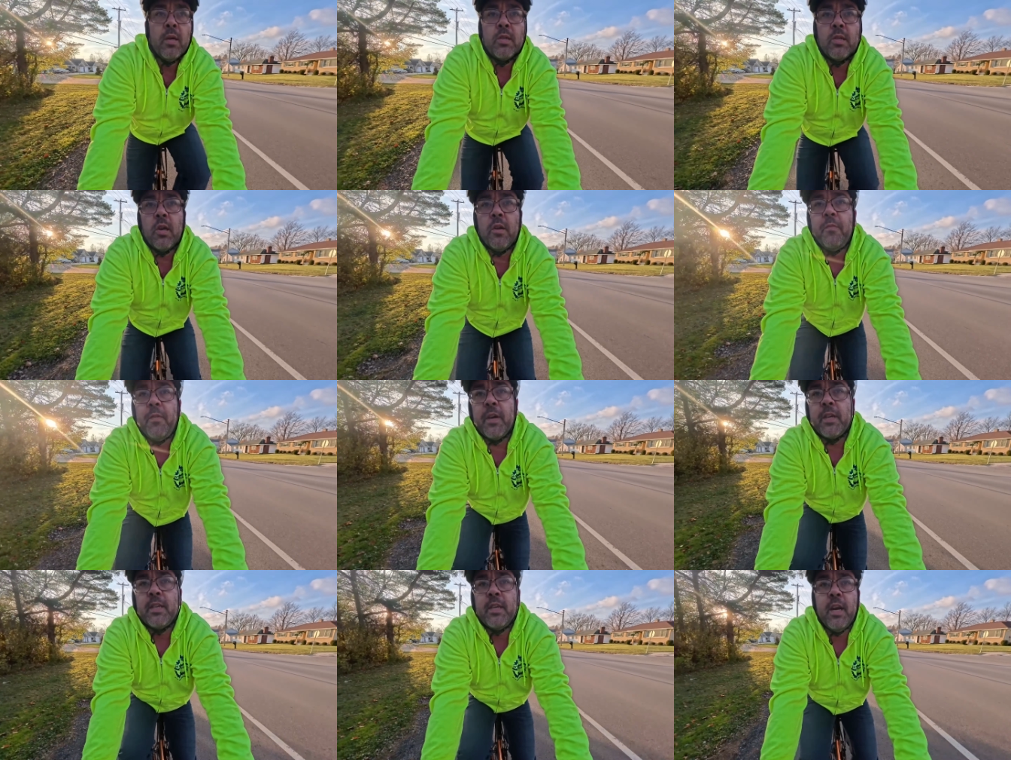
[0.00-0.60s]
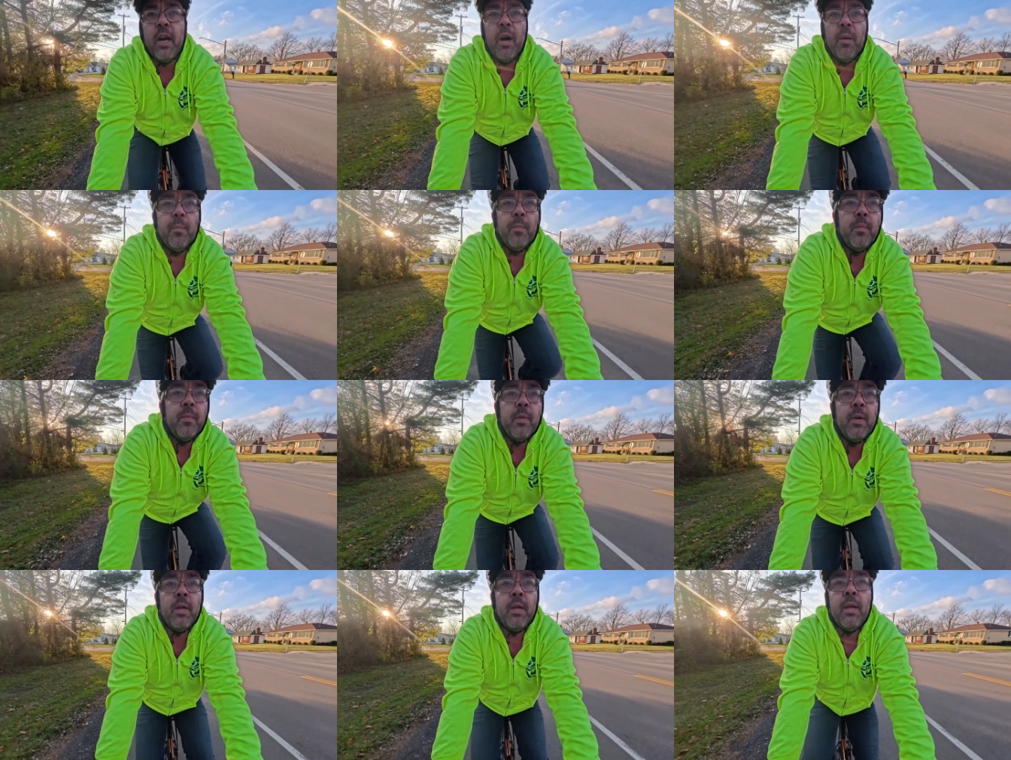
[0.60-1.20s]
so I fixed it up.
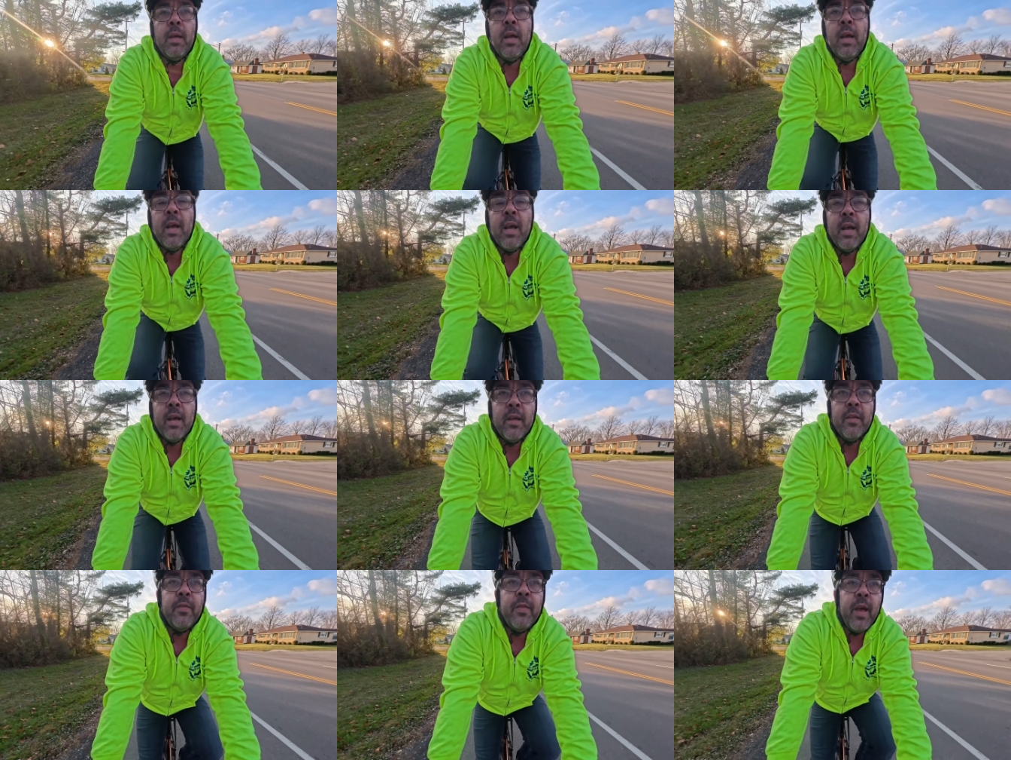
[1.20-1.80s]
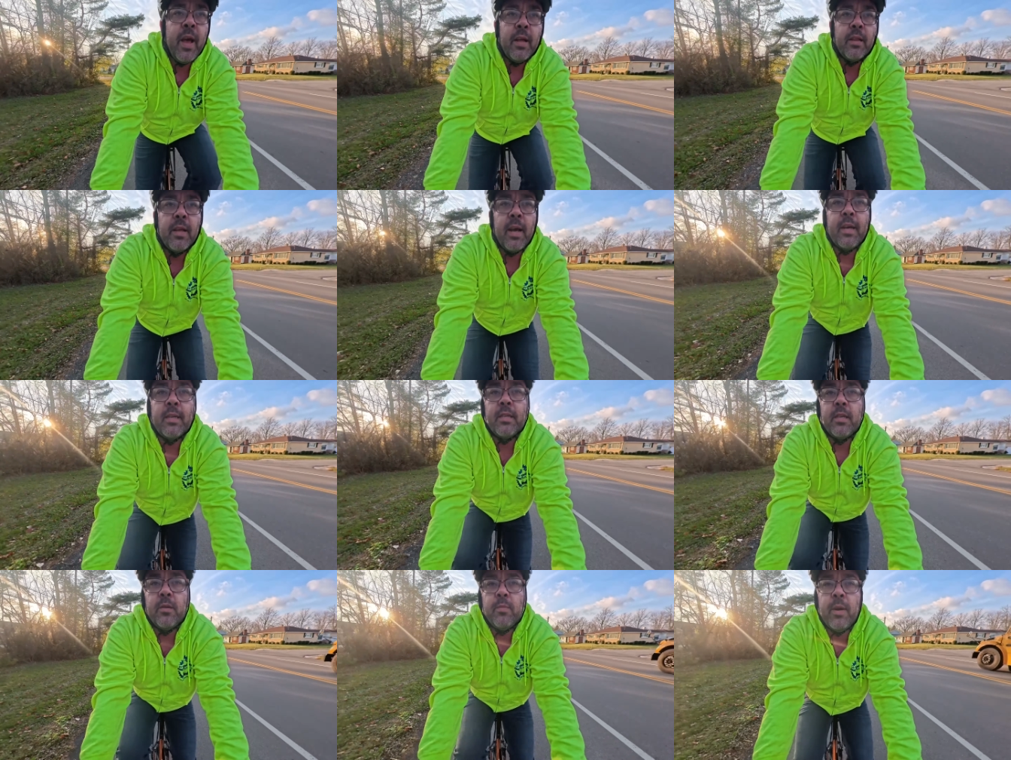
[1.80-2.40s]
That
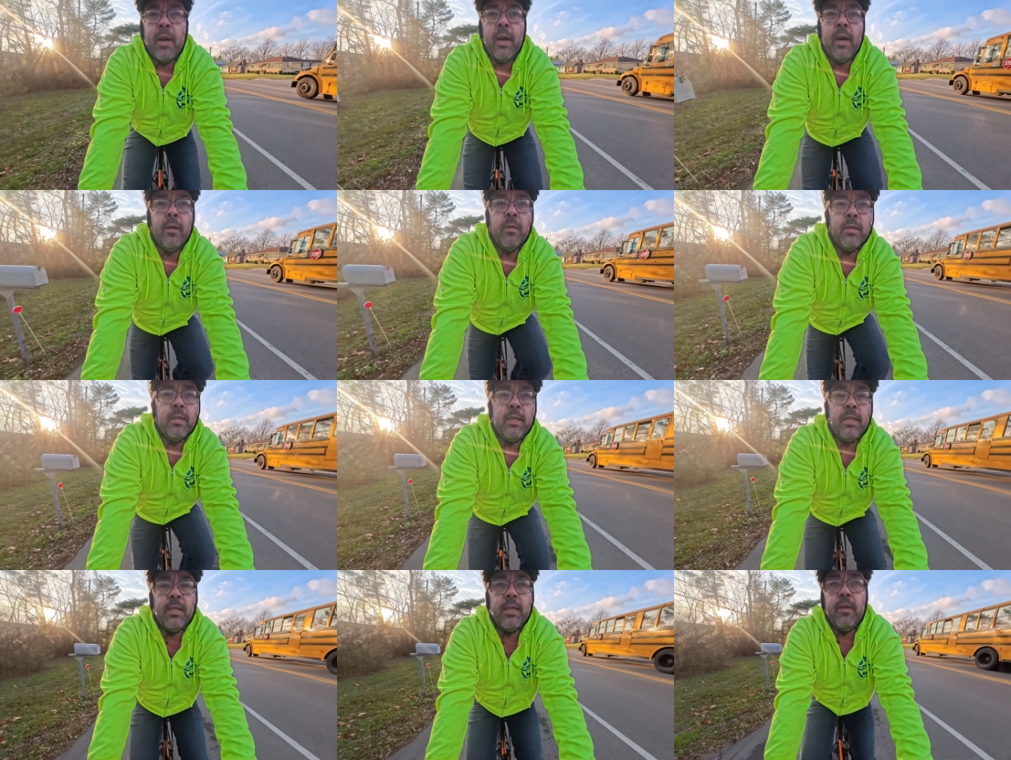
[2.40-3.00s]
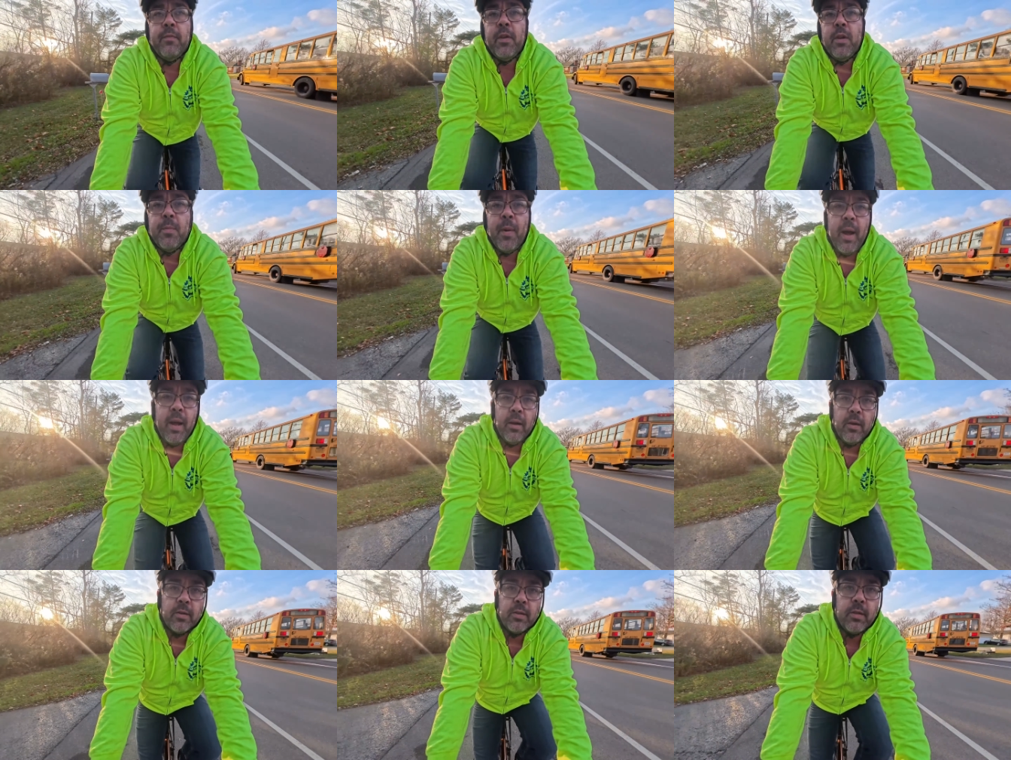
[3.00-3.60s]
lasted around 70
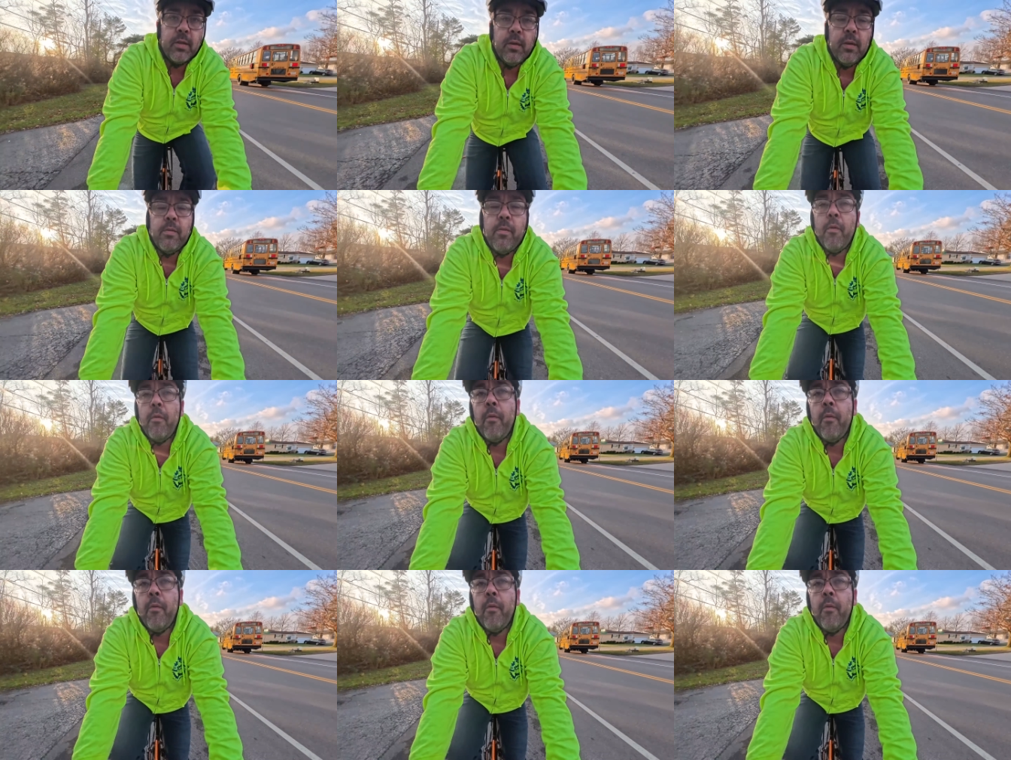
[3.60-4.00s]
miles